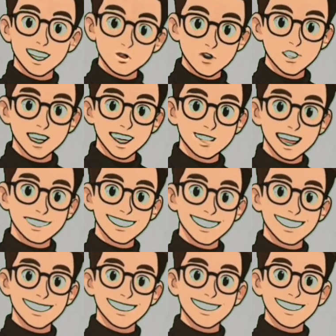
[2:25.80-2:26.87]
Figures
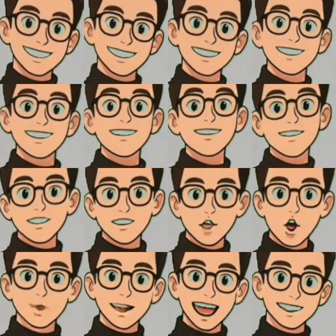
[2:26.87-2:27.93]
C and D
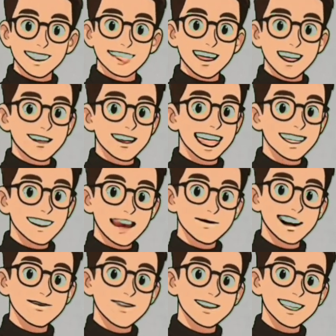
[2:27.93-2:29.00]
show a different way of
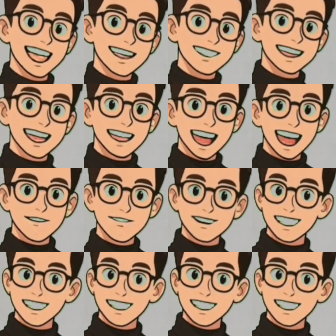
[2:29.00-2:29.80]
graphing the wave.